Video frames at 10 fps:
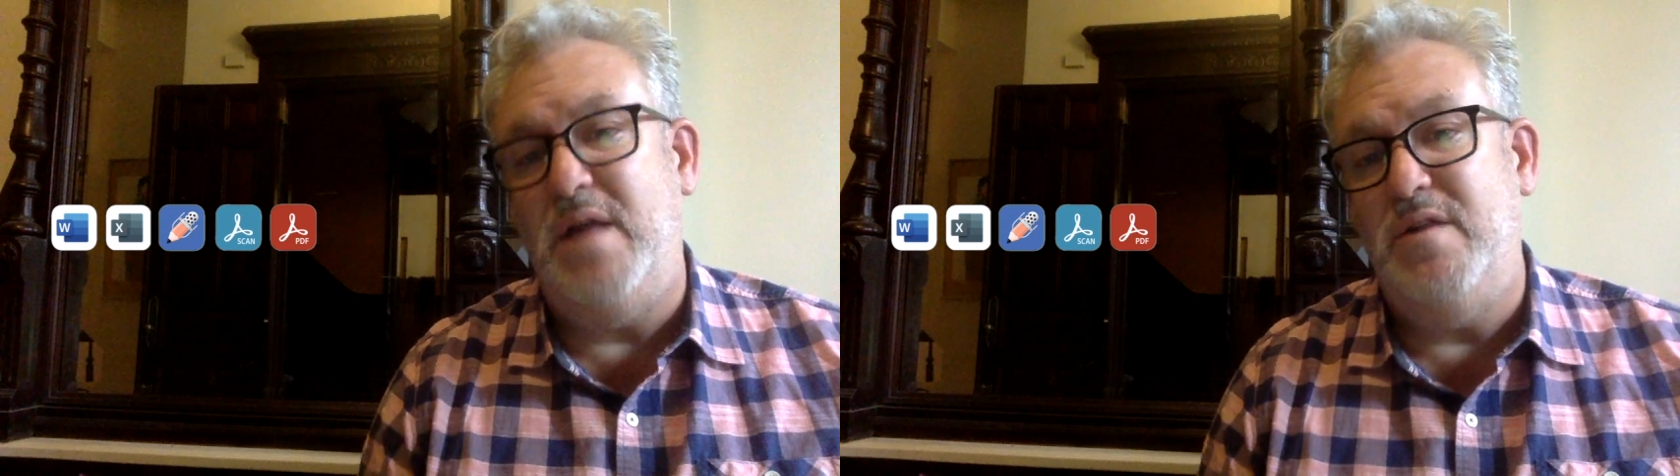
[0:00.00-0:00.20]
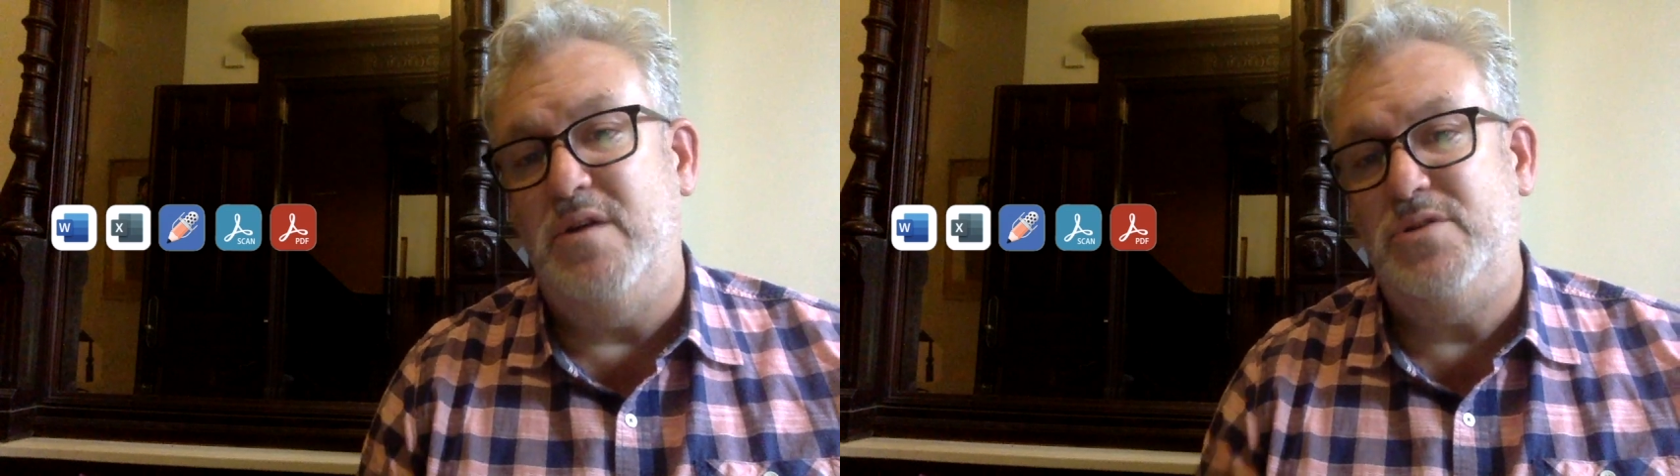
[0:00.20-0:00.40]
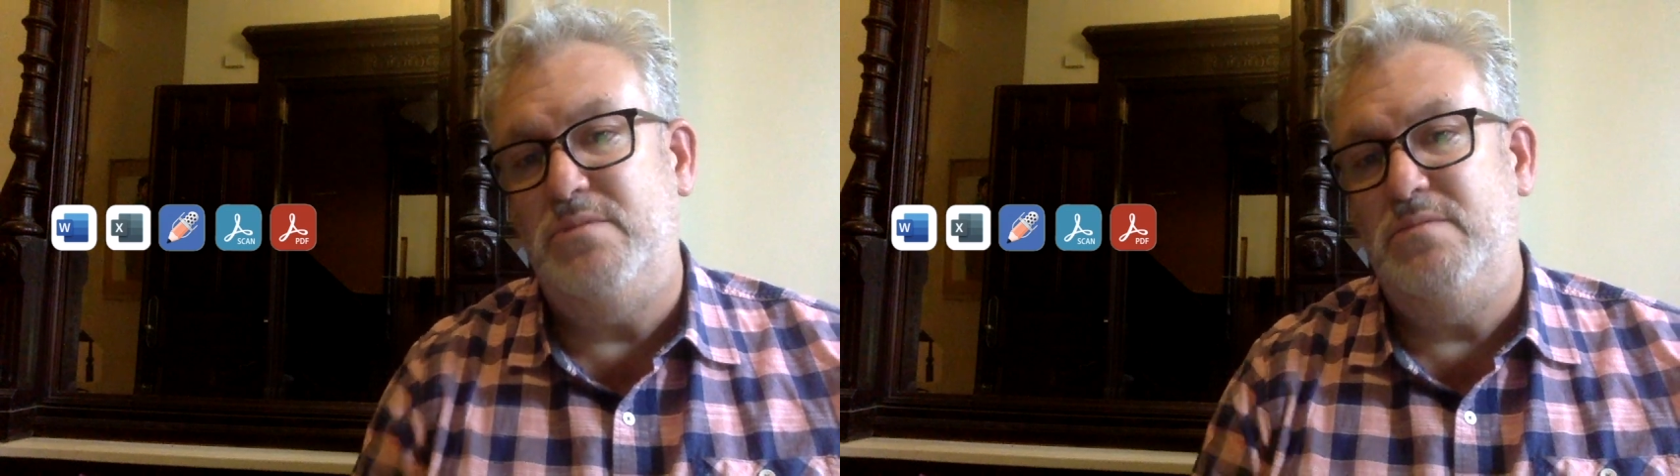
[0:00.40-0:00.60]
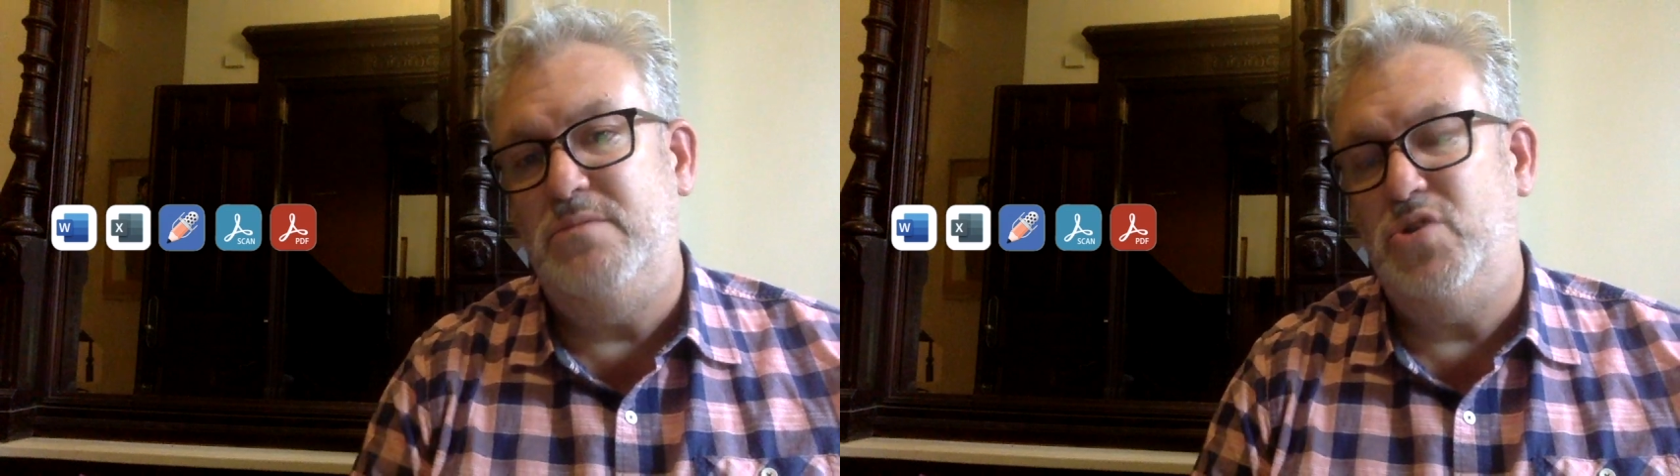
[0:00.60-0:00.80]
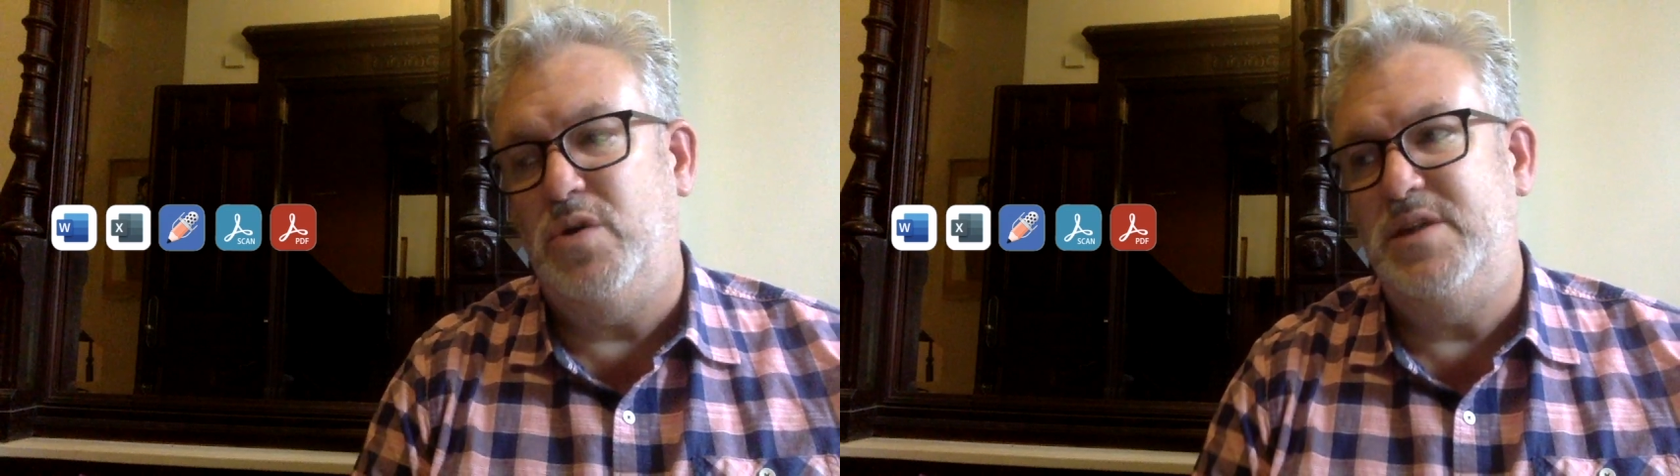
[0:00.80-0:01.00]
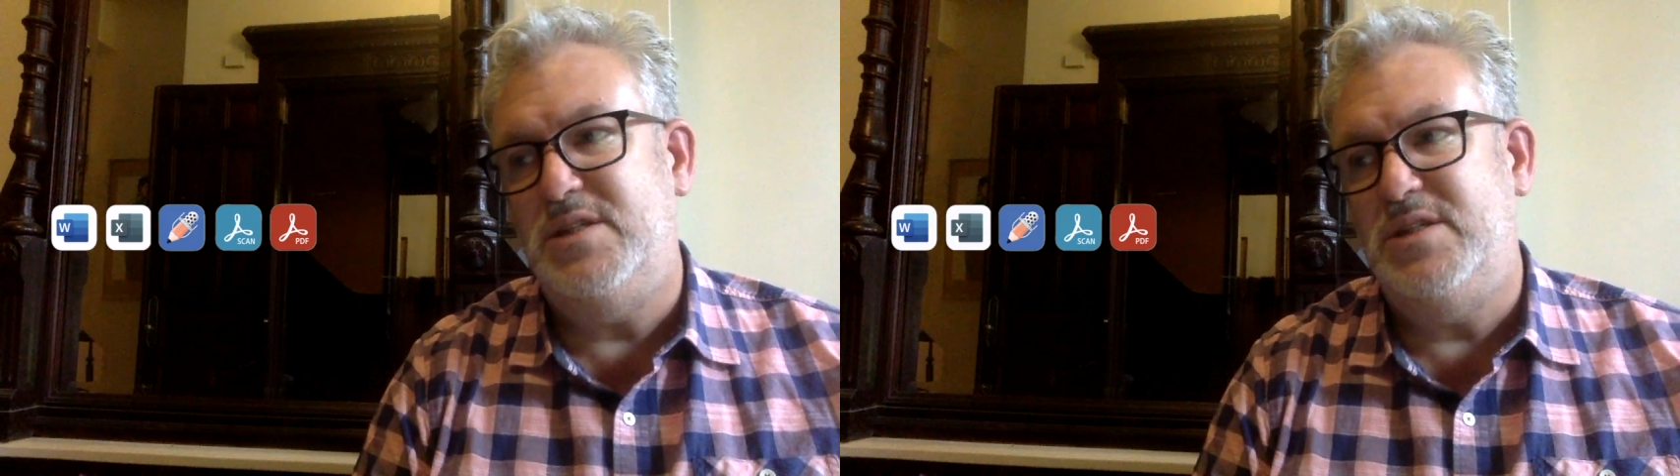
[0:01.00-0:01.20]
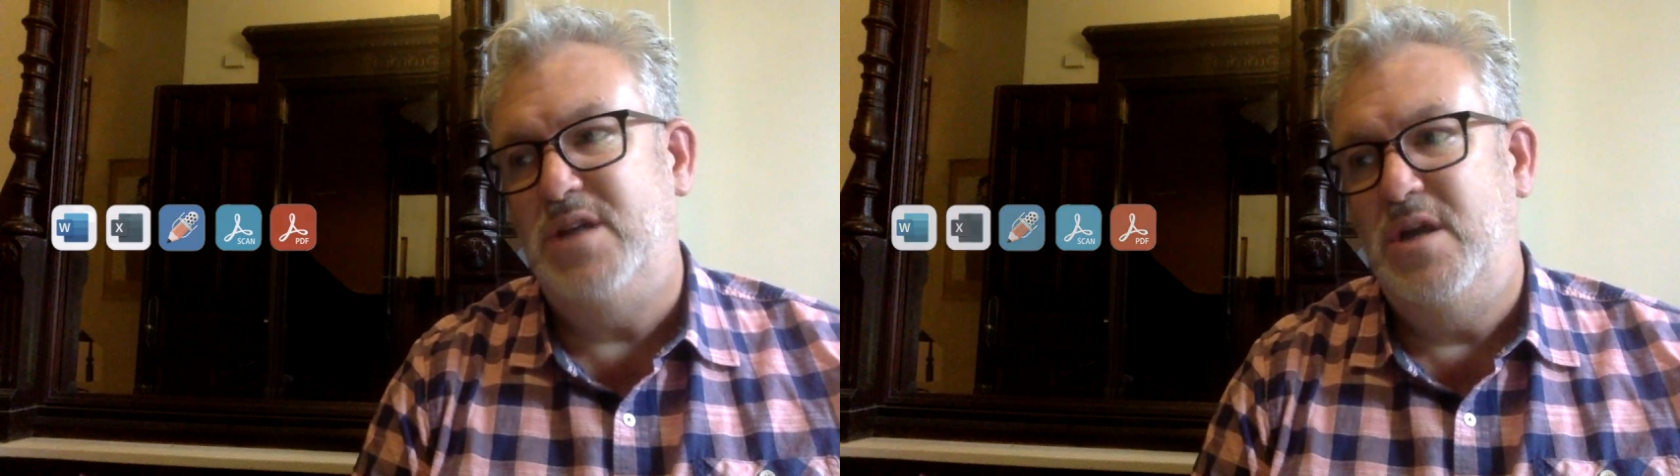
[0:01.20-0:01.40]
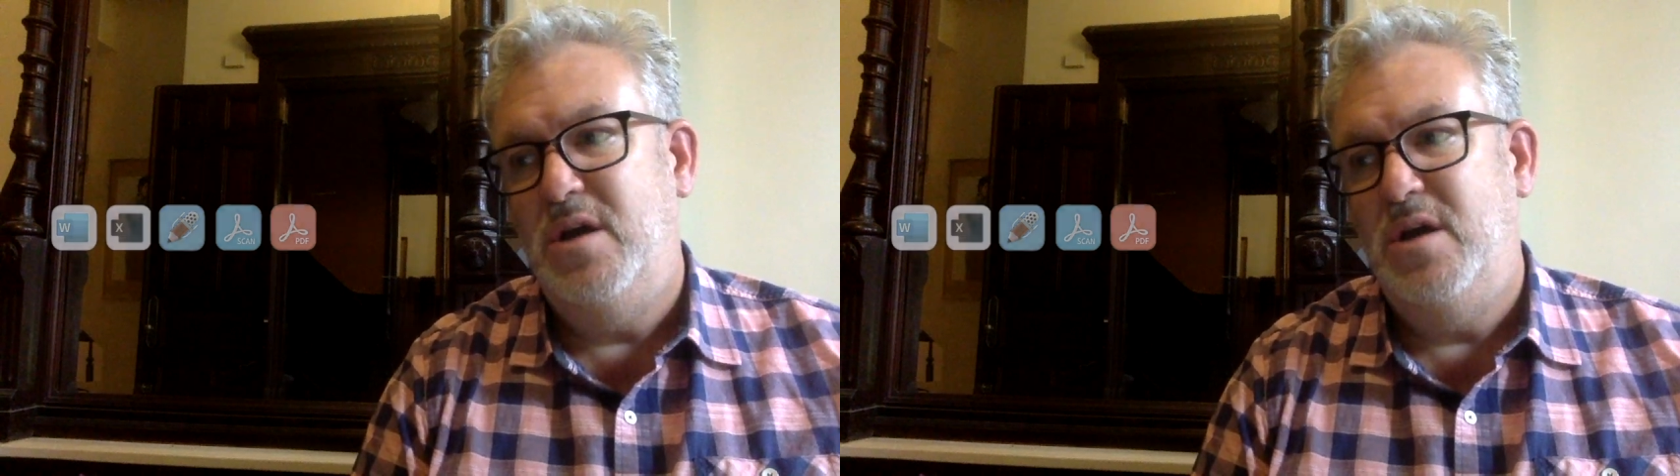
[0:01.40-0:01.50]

those choices